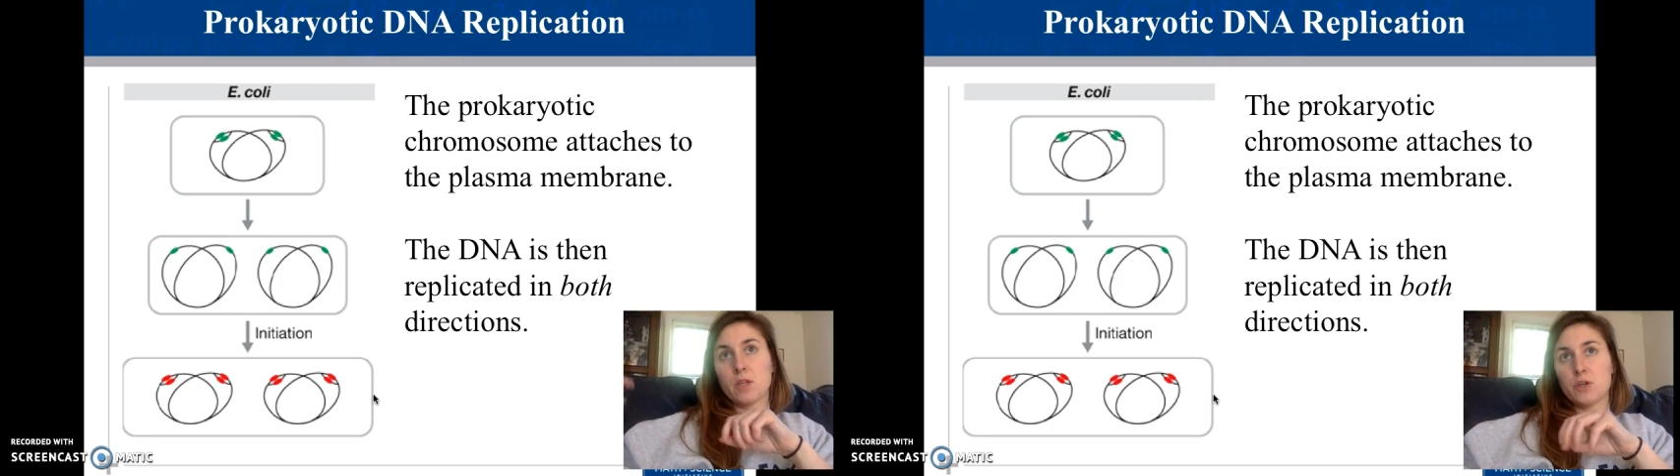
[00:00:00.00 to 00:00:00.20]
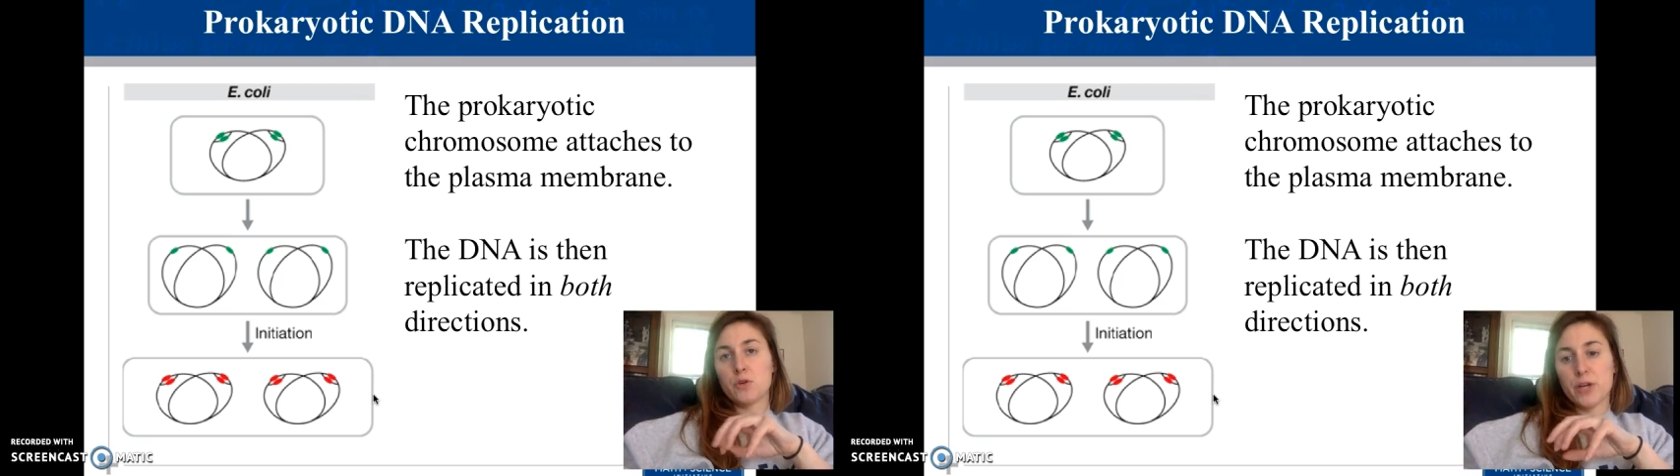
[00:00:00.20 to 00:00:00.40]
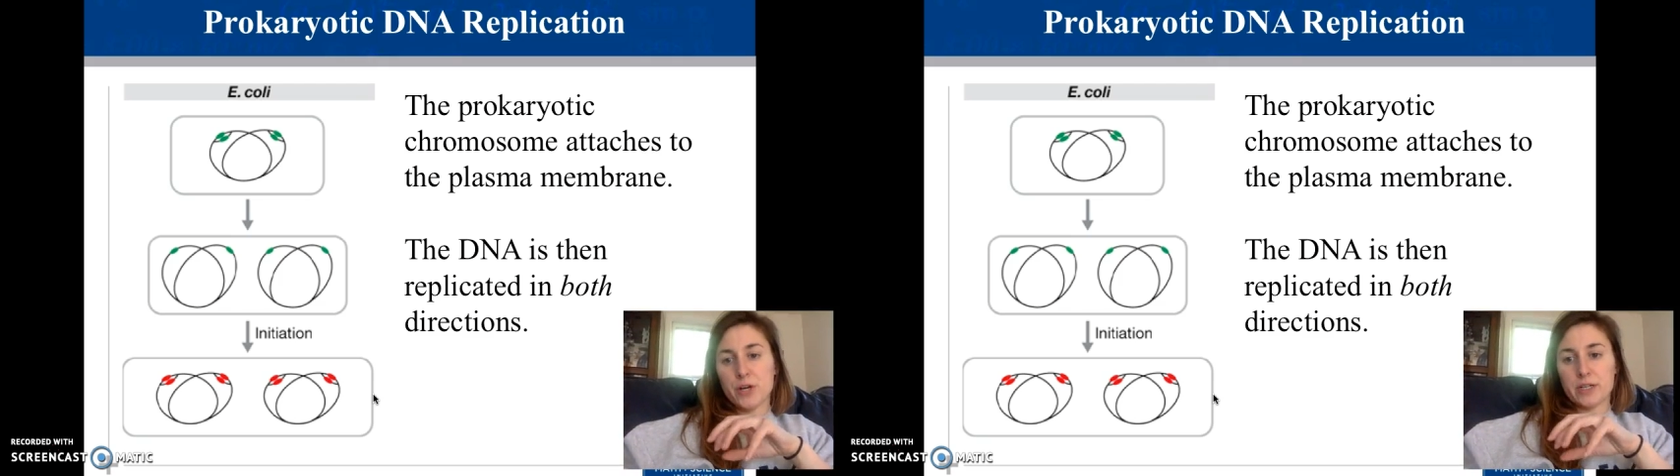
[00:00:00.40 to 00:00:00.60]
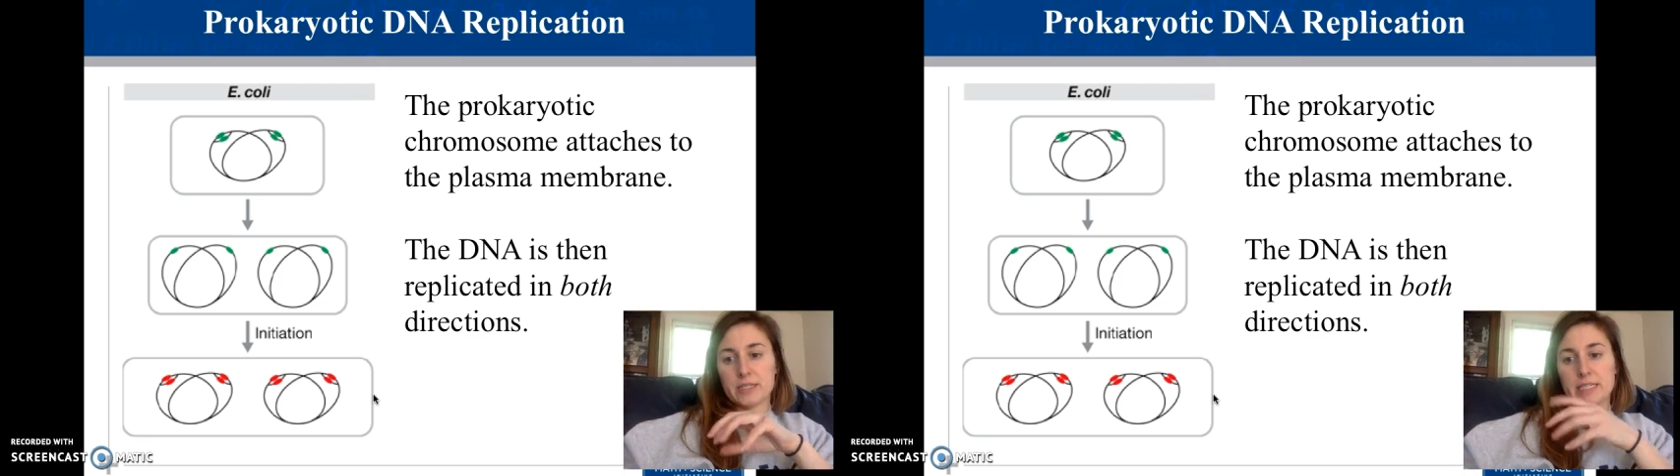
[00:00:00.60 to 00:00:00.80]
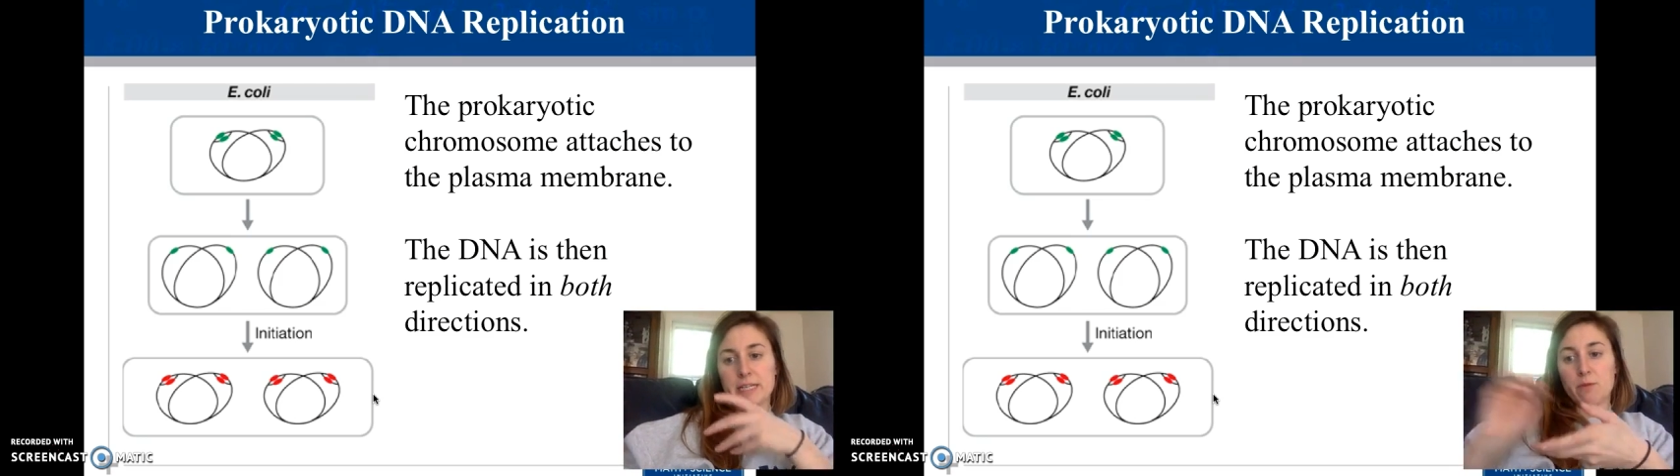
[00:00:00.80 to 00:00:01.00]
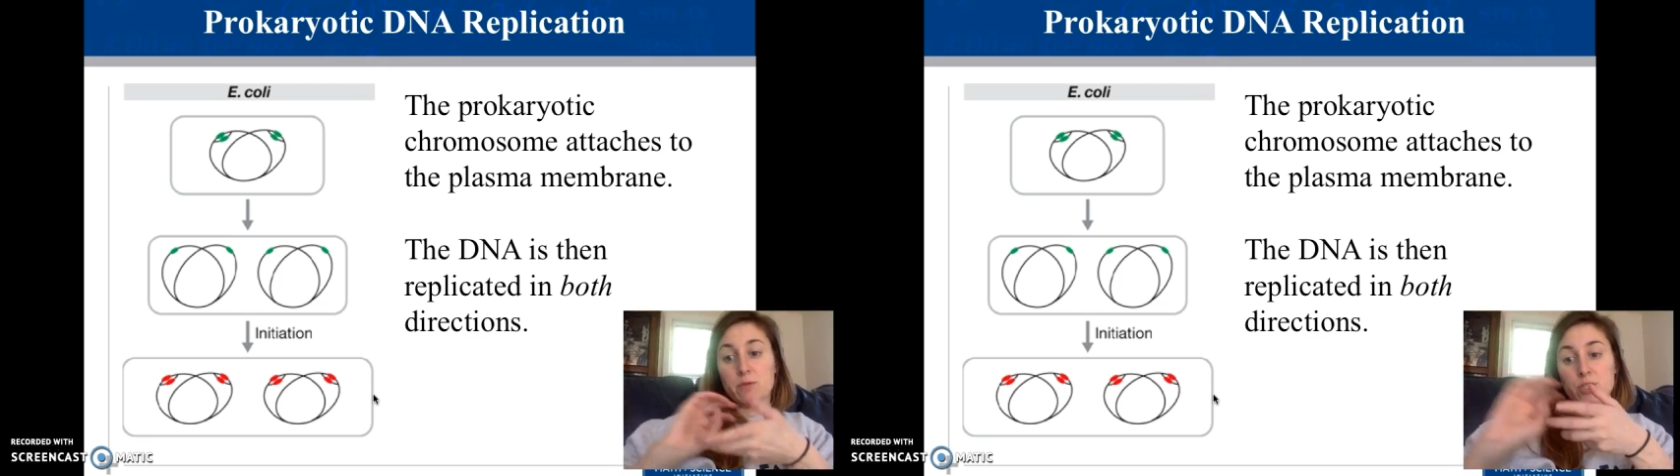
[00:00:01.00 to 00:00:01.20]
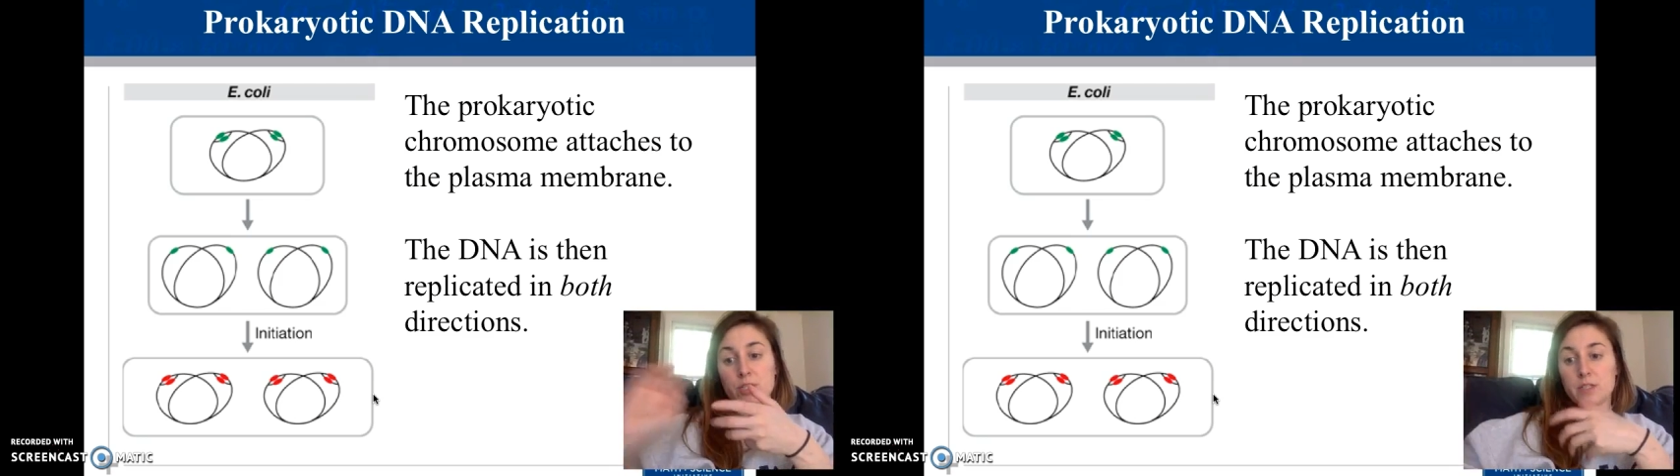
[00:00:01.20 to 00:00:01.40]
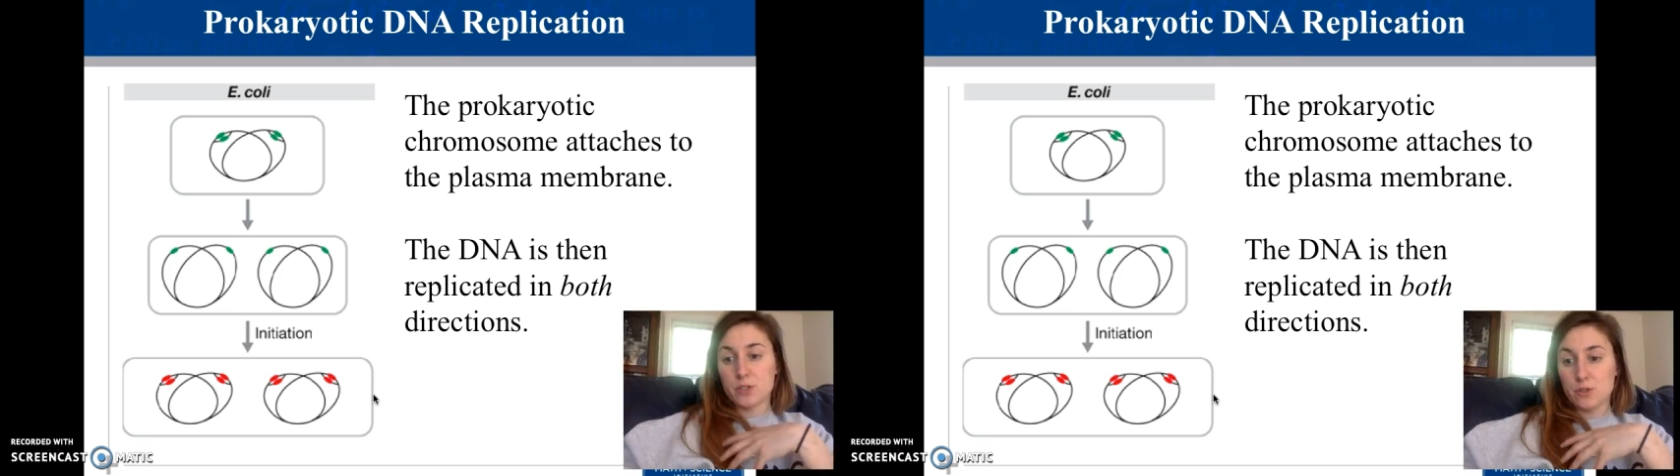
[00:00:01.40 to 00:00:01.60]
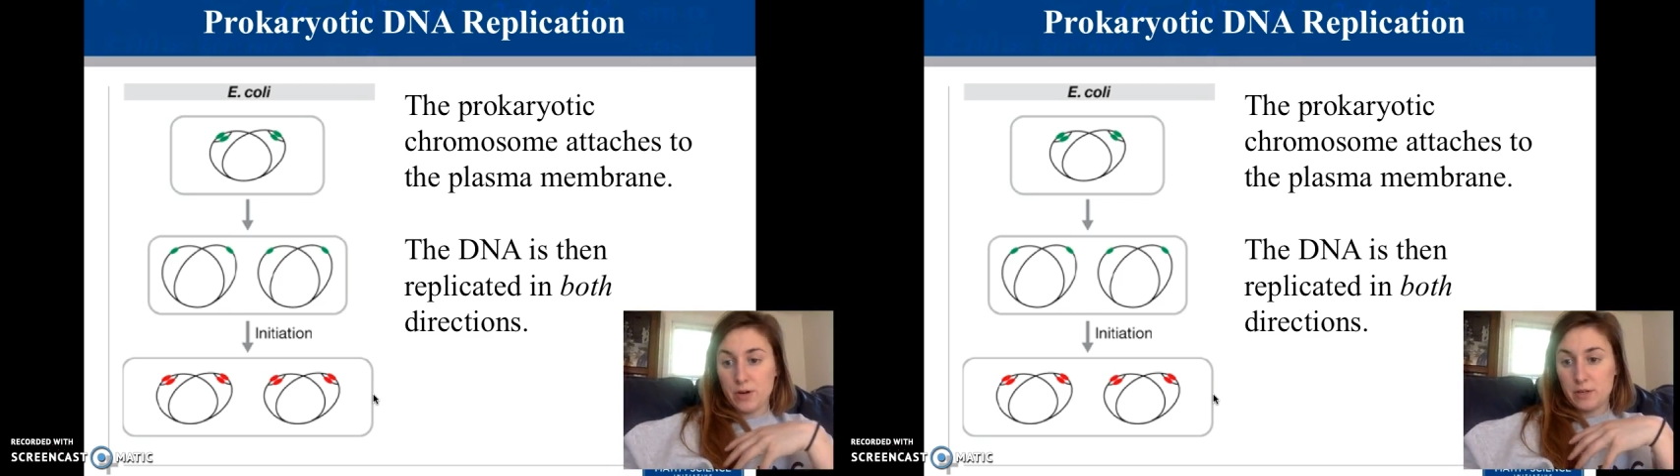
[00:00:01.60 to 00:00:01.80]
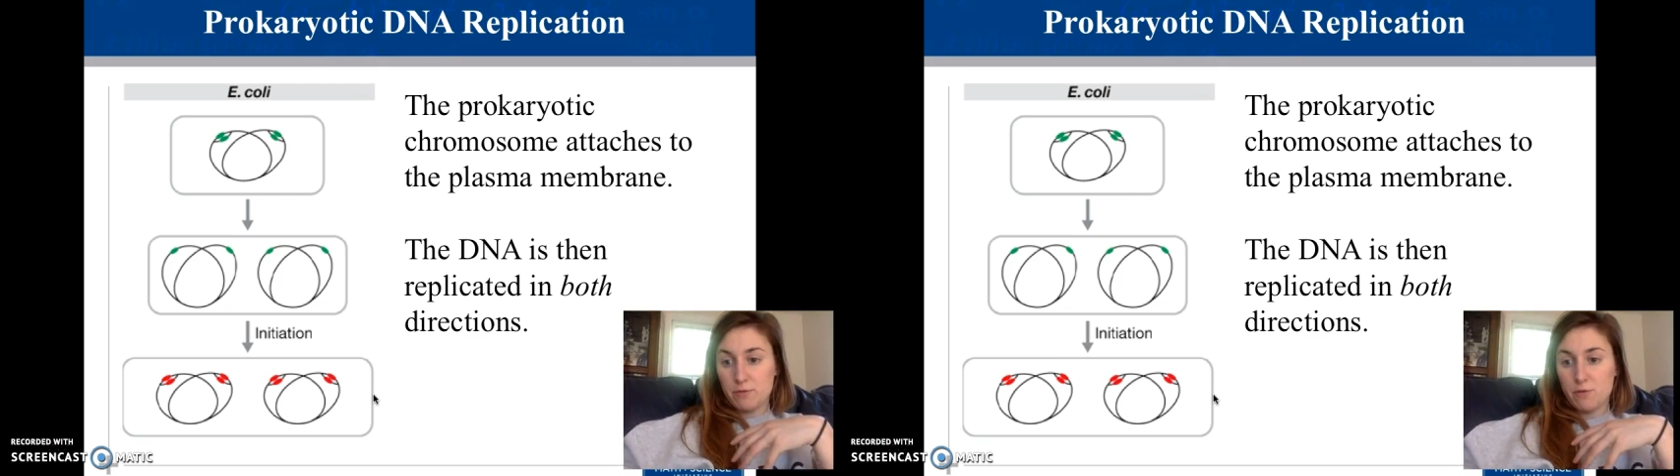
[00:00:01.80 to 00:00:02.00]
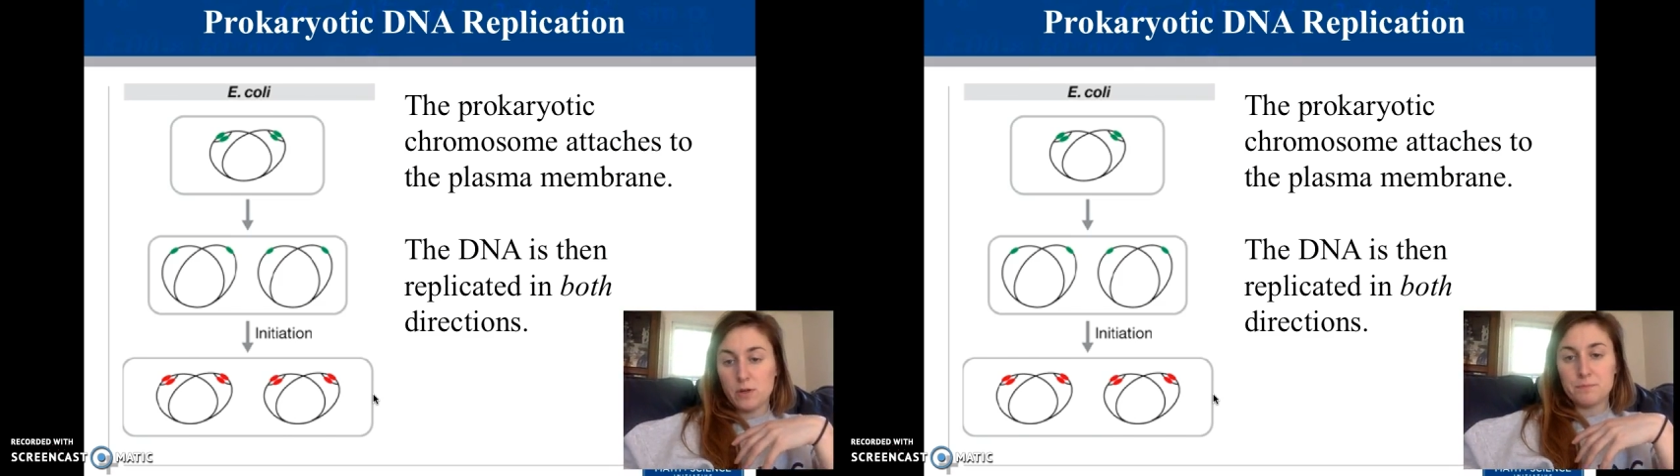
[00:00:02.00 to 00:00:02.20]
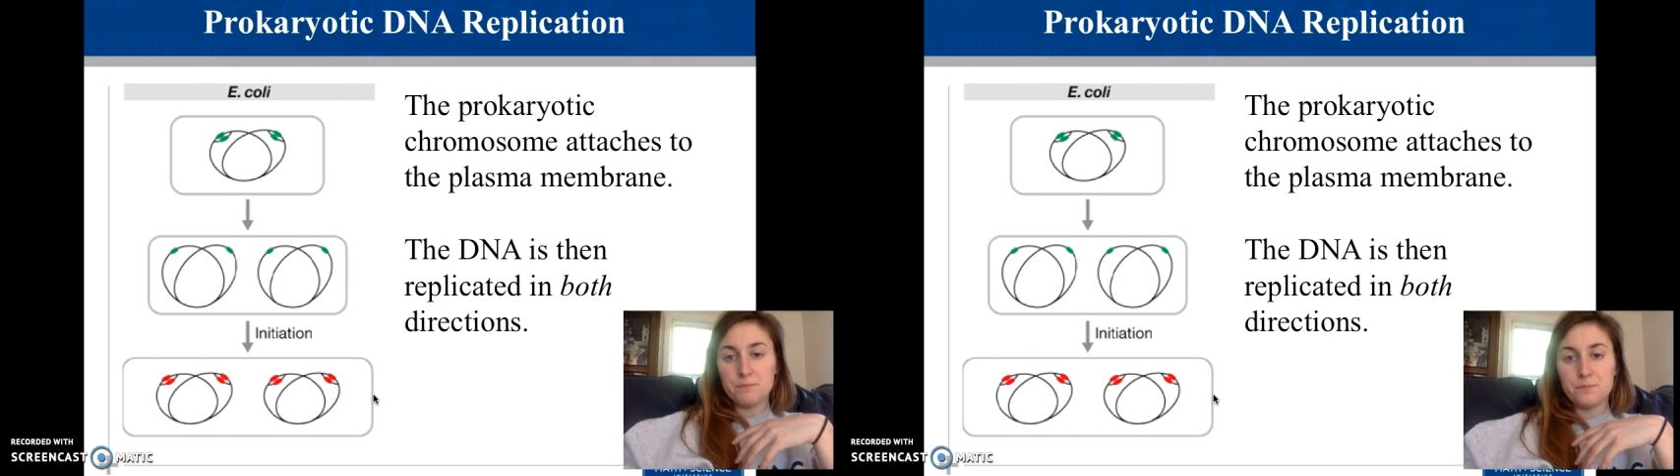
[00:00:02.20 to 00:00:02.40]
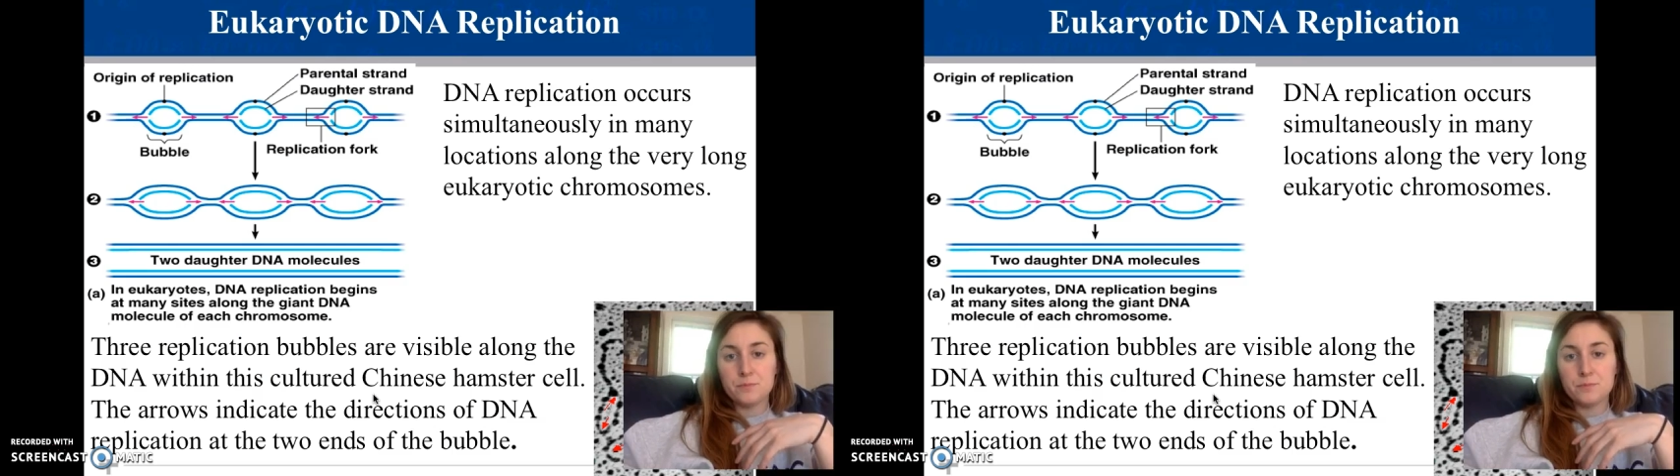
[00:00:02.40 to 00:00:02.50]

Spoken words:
eukaryotic DNA, which is in the strand form.